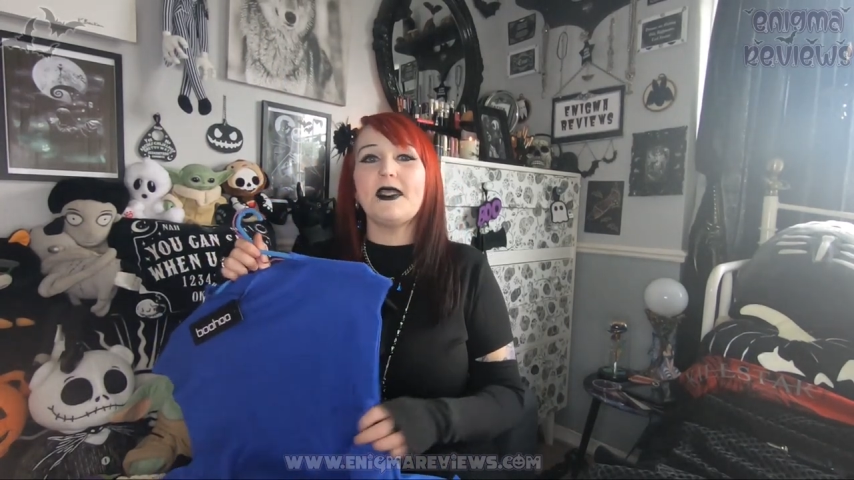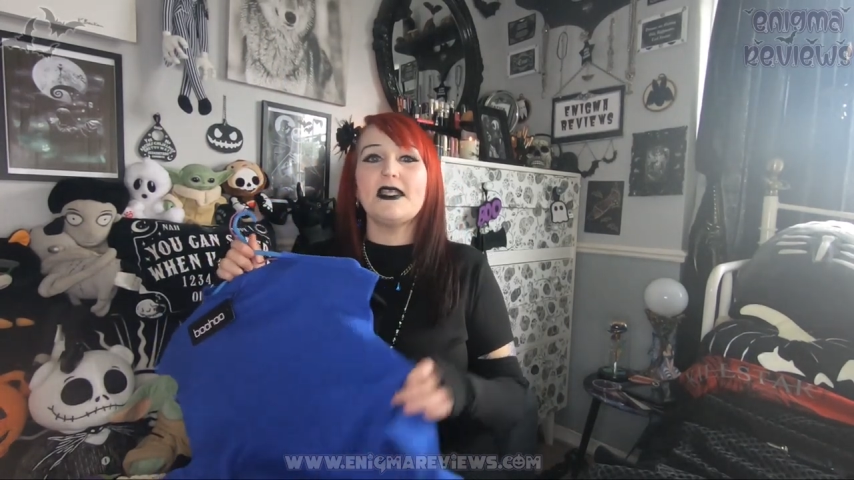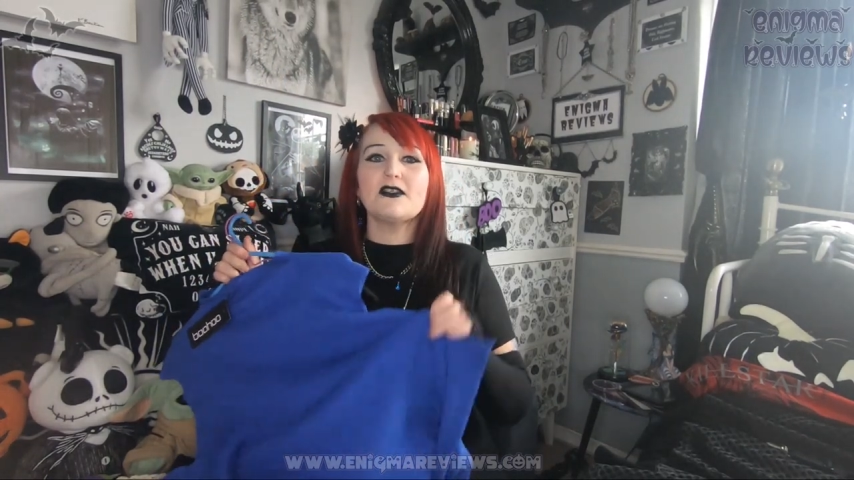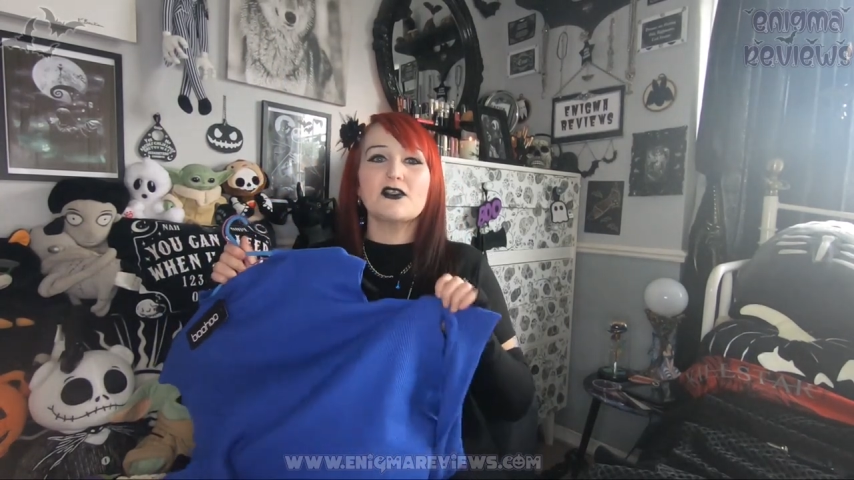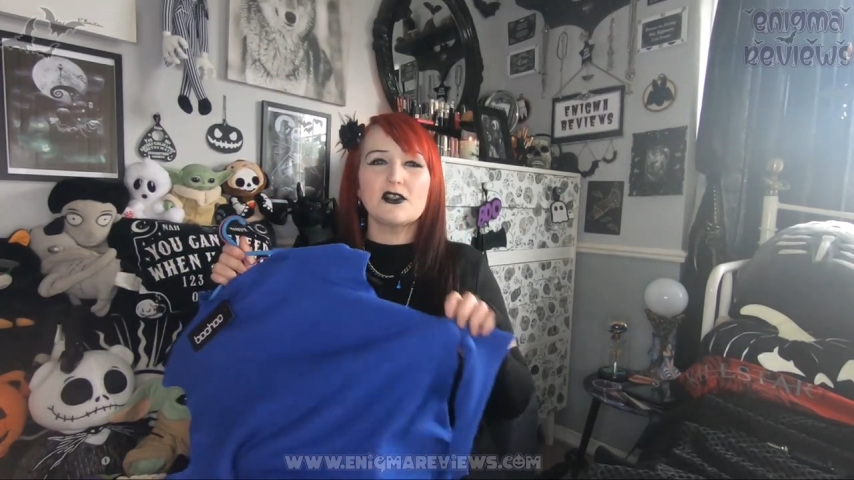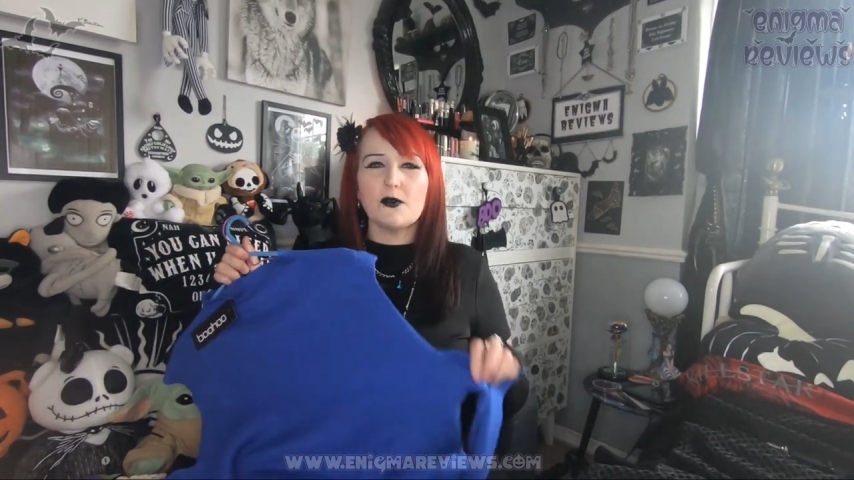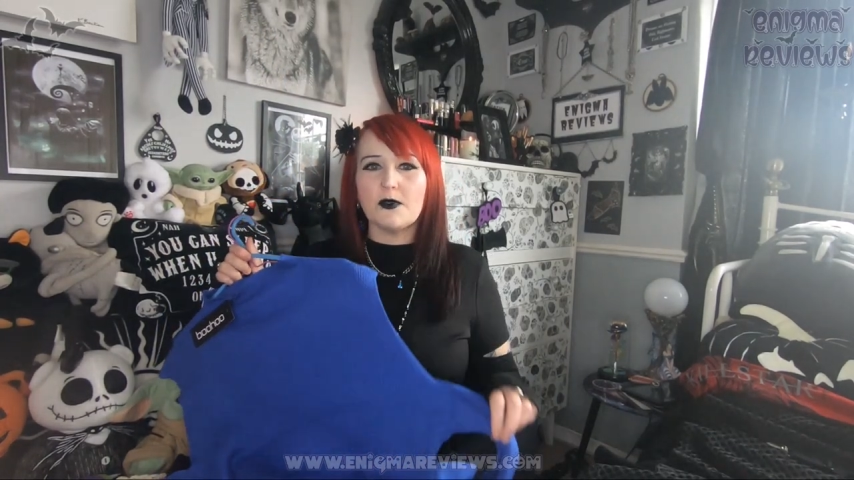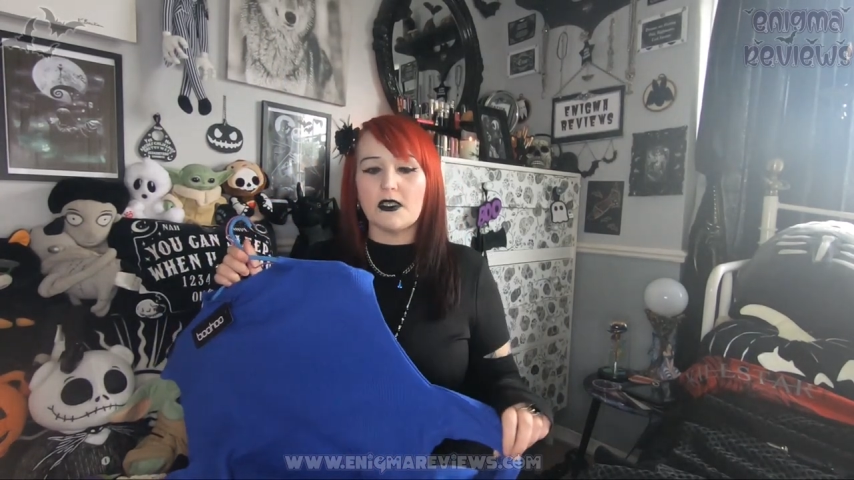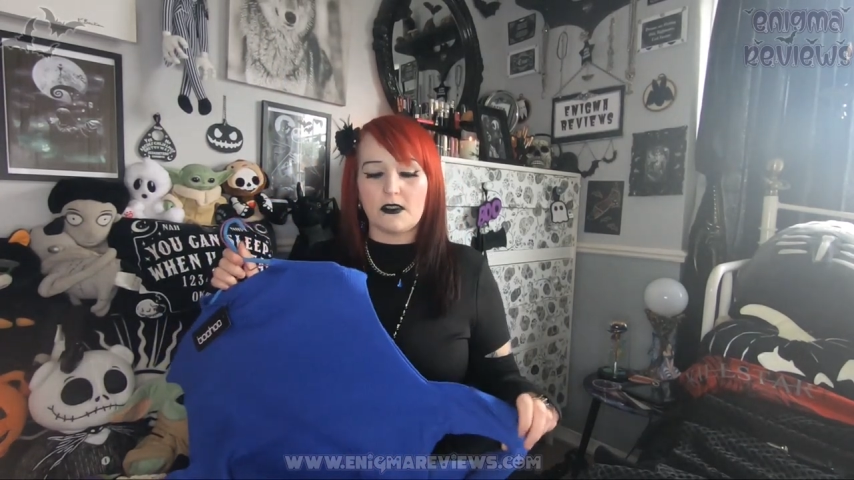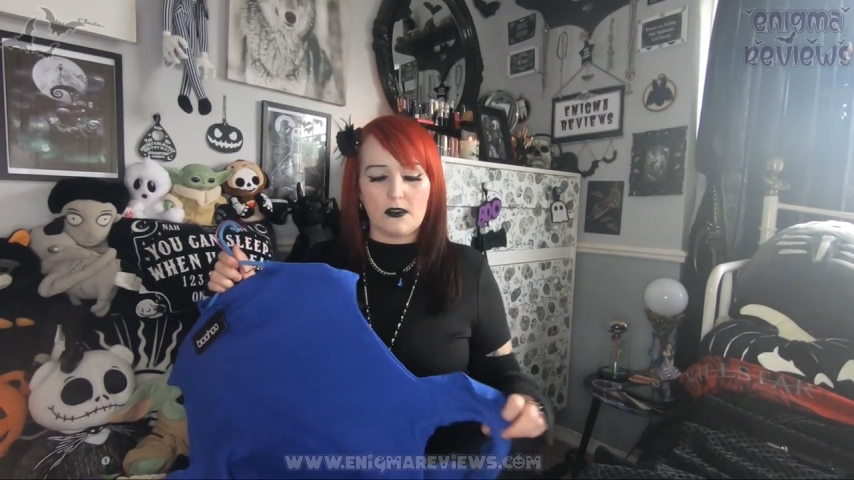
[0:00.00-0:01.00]
being
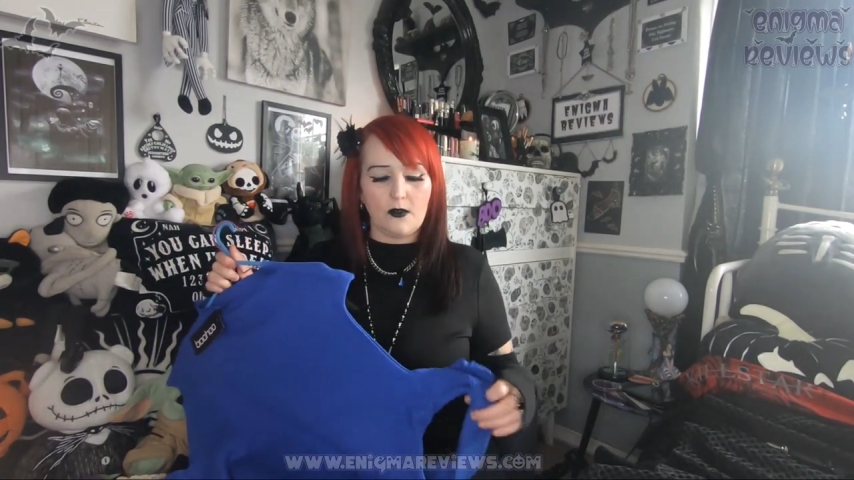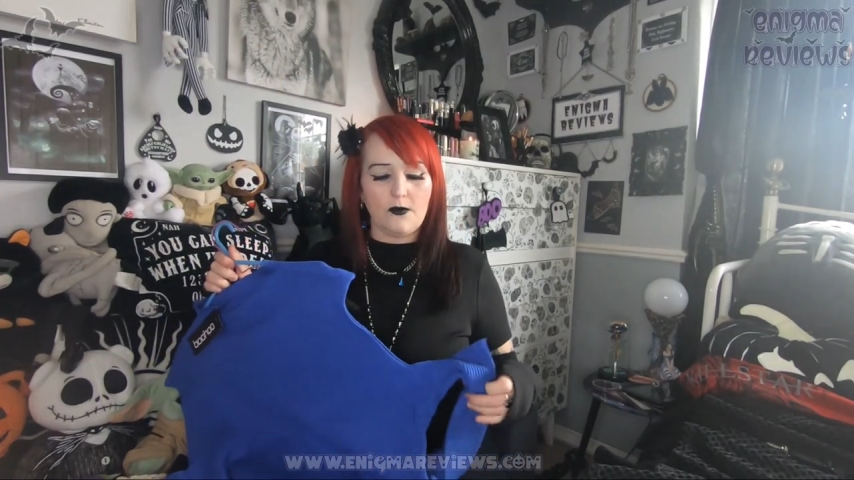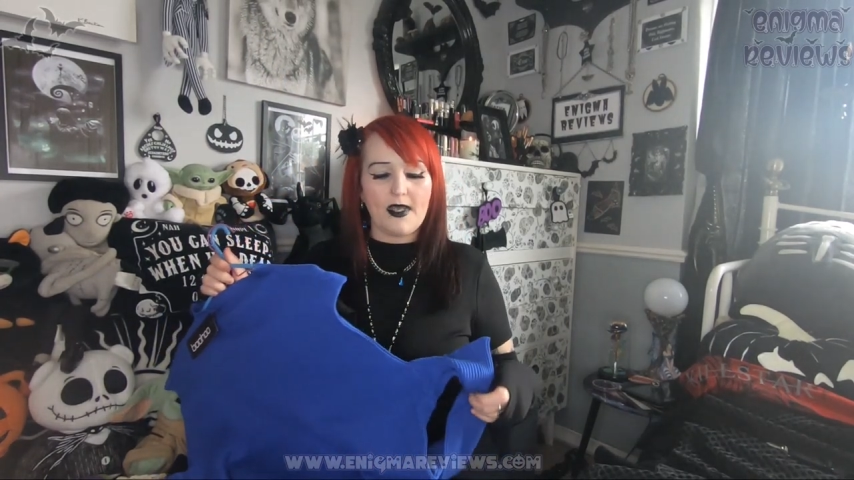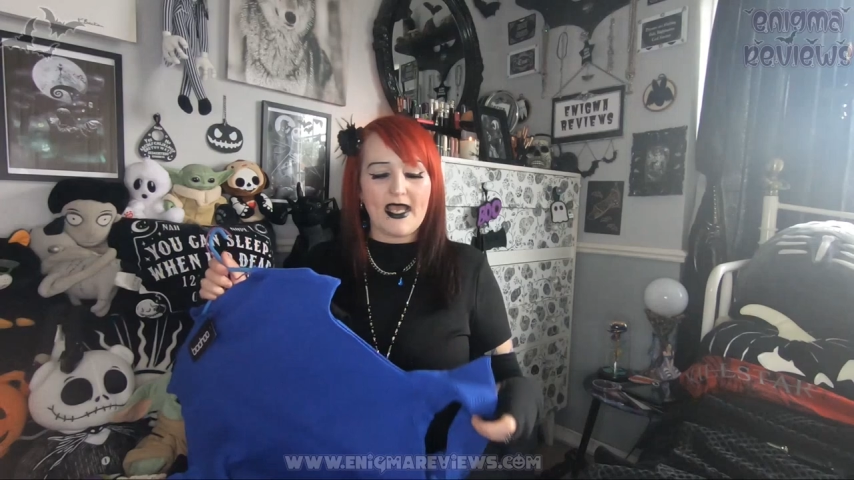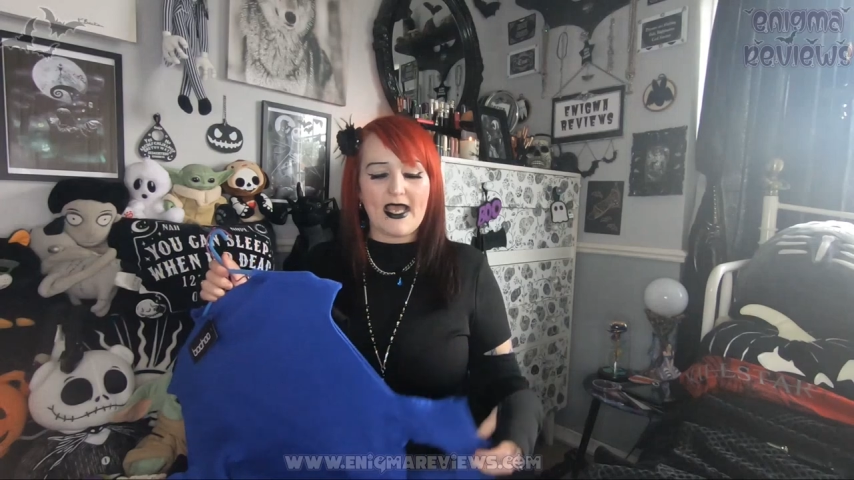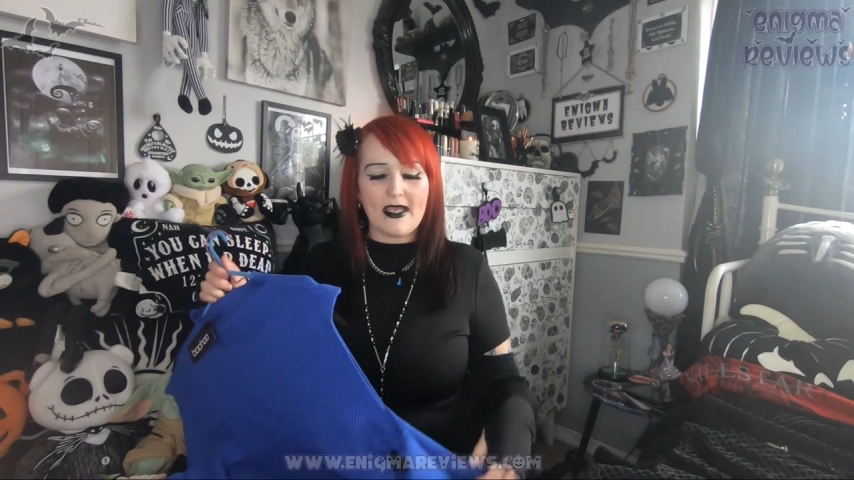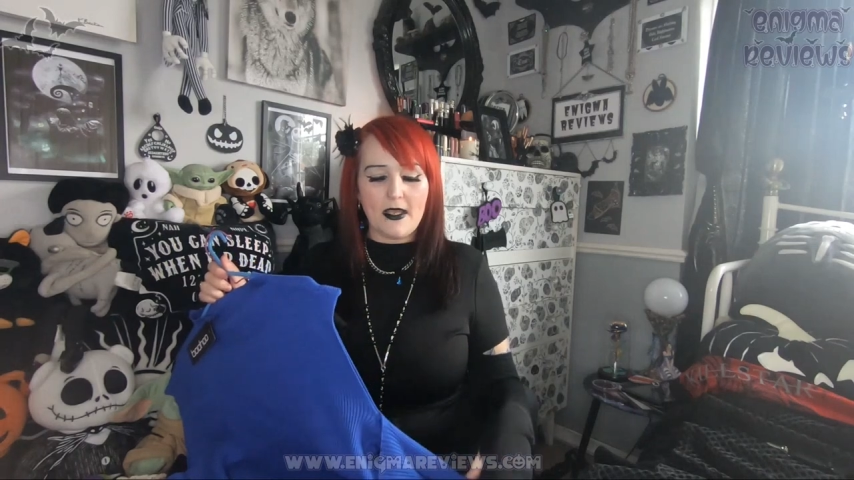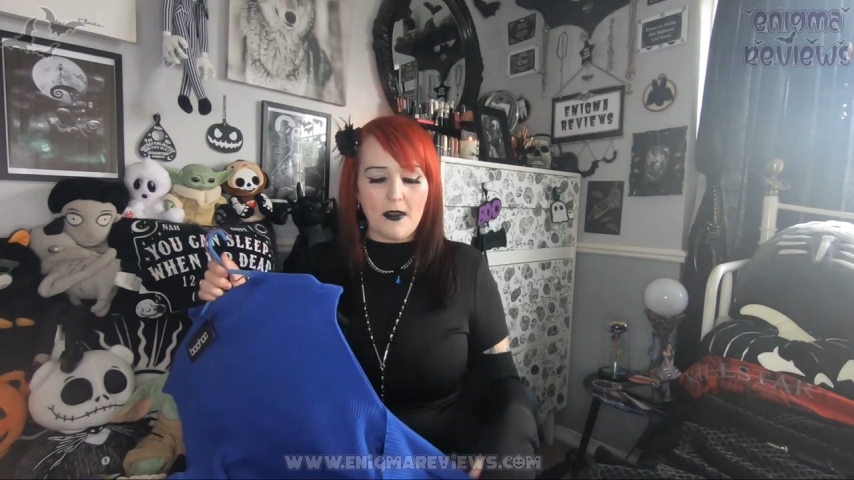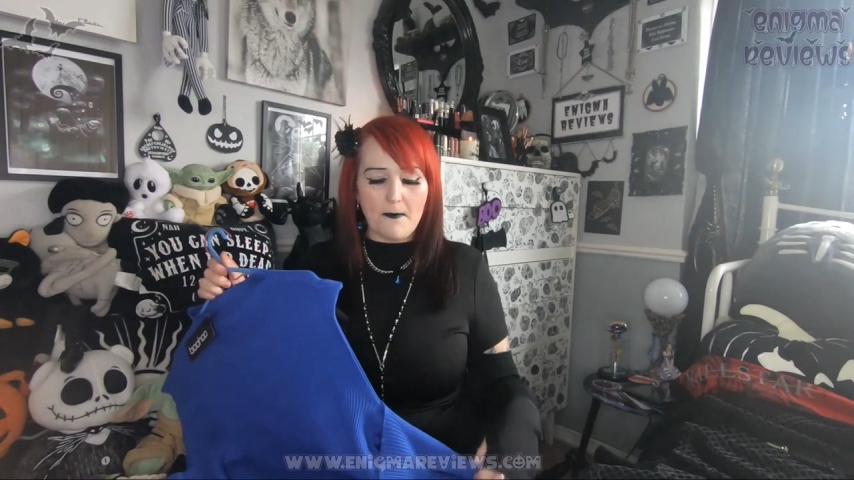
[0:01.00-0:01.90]
summer wear,